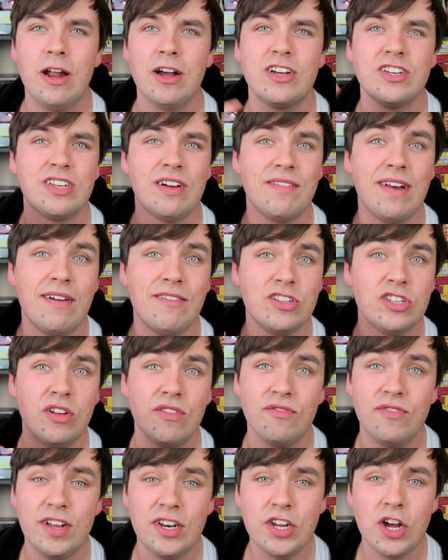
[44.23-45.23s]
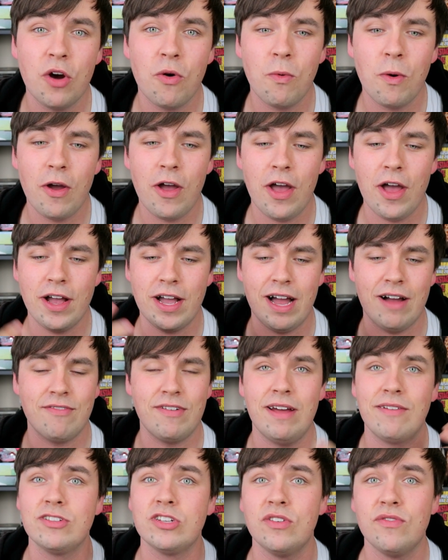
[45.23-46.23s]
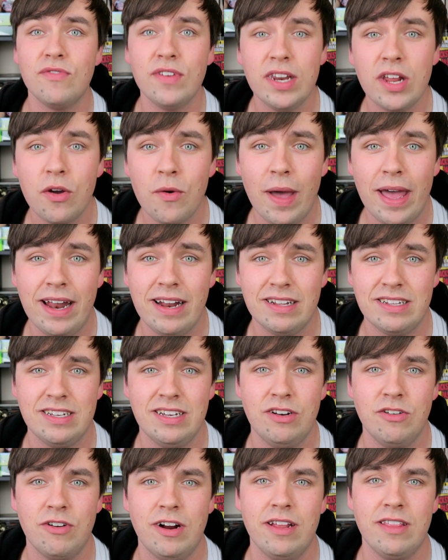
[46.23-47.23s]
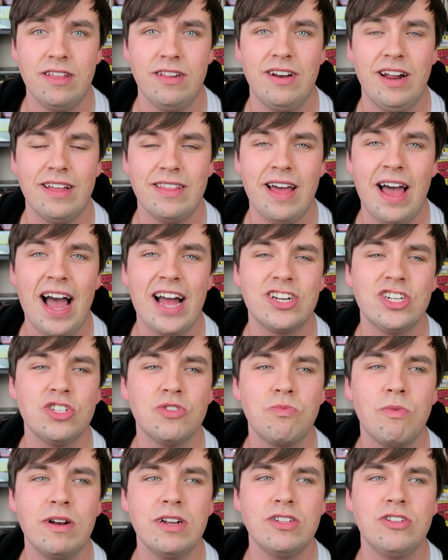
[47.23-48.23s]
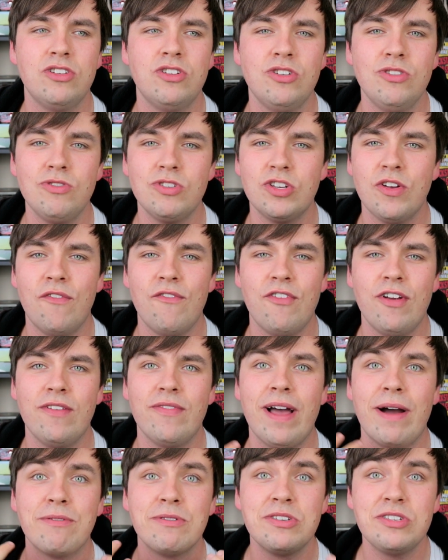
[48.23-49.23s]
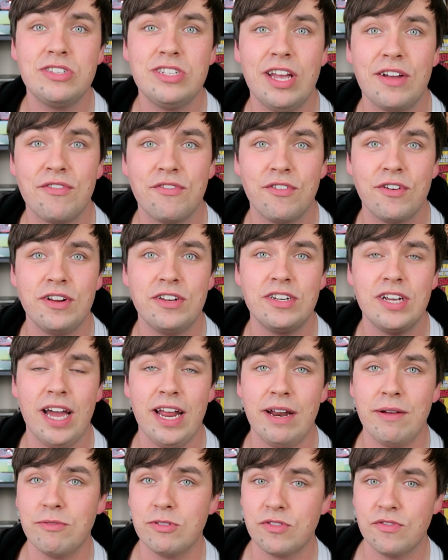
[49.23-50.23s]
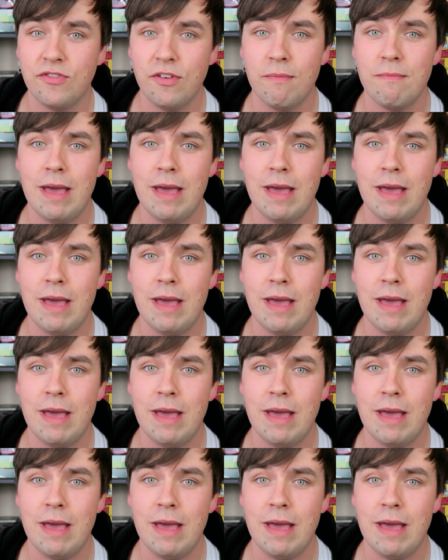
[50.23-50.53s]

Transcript: you know, because I've never done video work, I've never done video editing or anything like that. I just wanted to do something that was different and it was for